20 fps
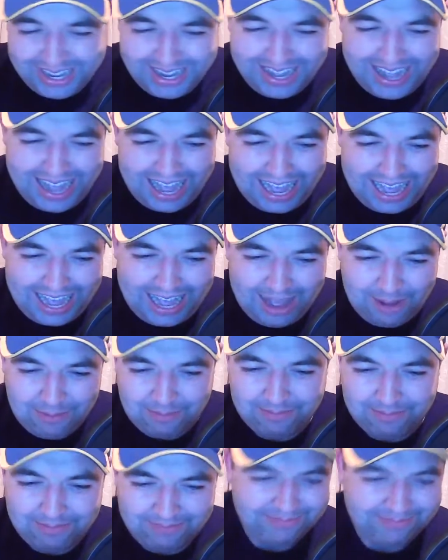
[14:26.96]

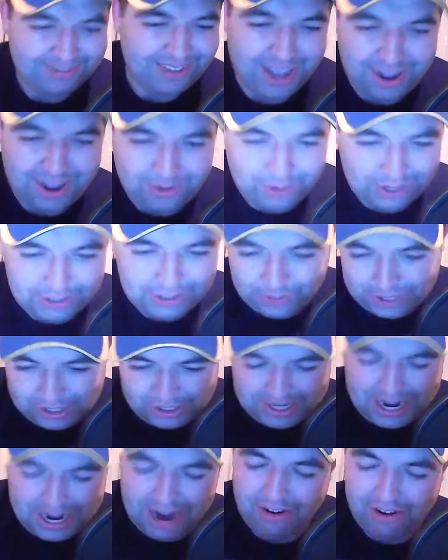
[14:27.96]
I want to wish
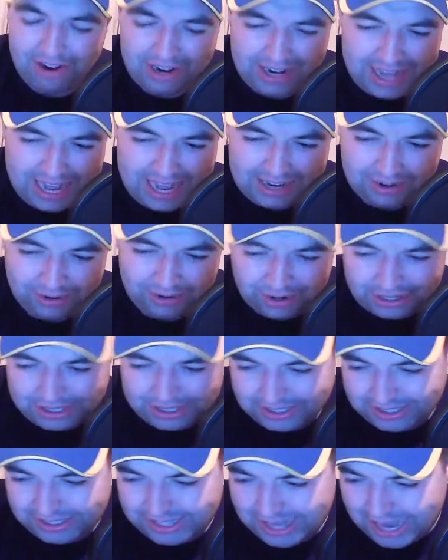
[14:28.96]
Darren and
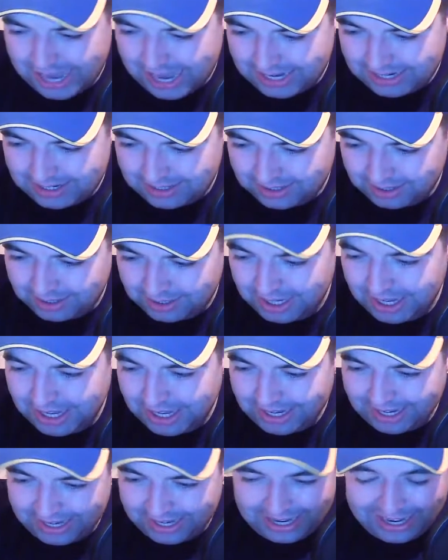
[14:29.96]
Chris and
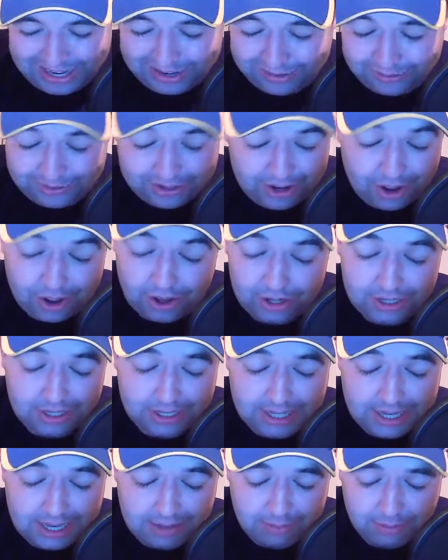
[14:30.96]
Neve and all the
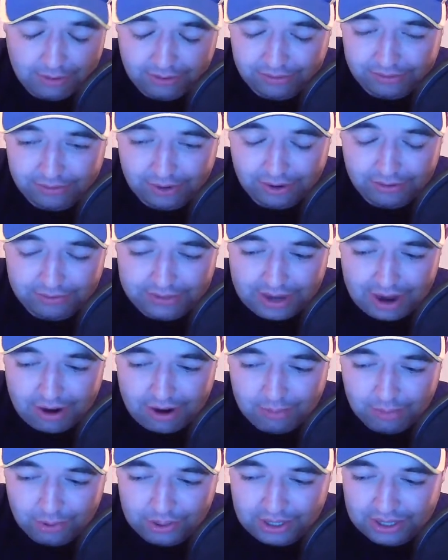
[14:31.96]
team of
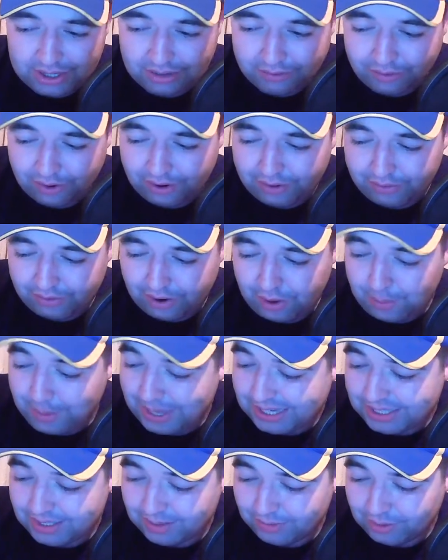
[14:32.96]
Darren Bunyan the very, very
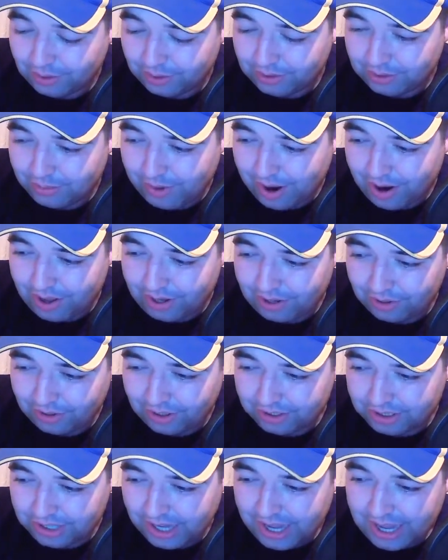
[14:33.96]
best of luck tomorrow. Look,
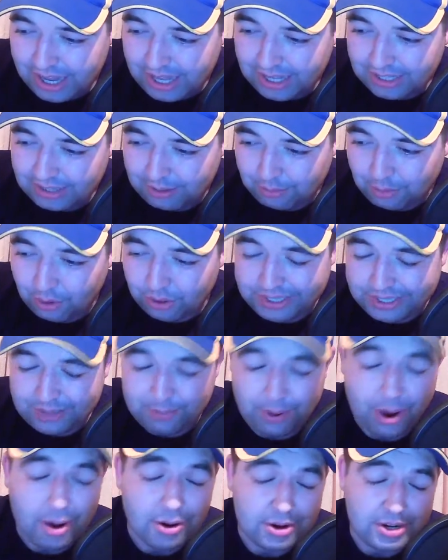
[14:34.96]
at the most
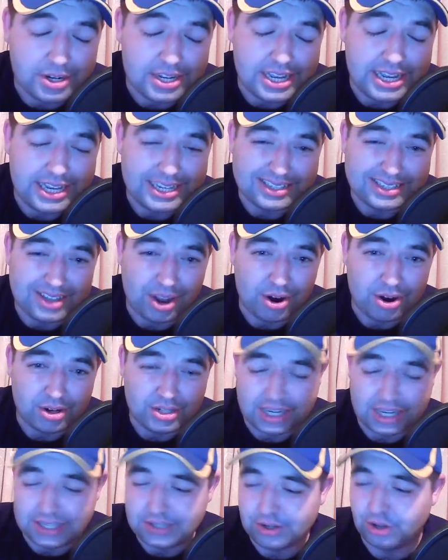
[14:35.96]
important thing is the horse
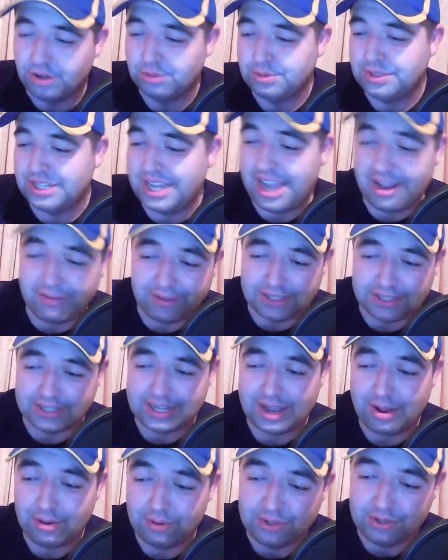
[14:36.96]
gets home safe and
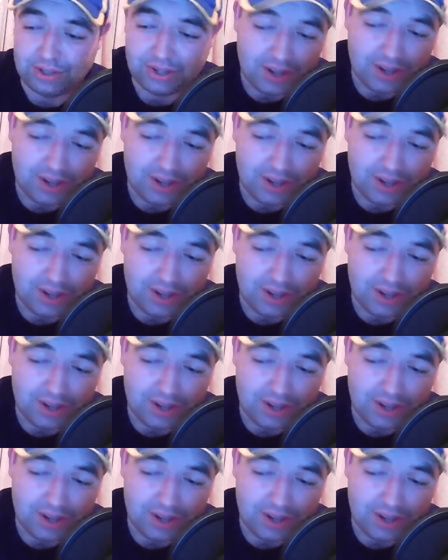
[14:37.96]
sound.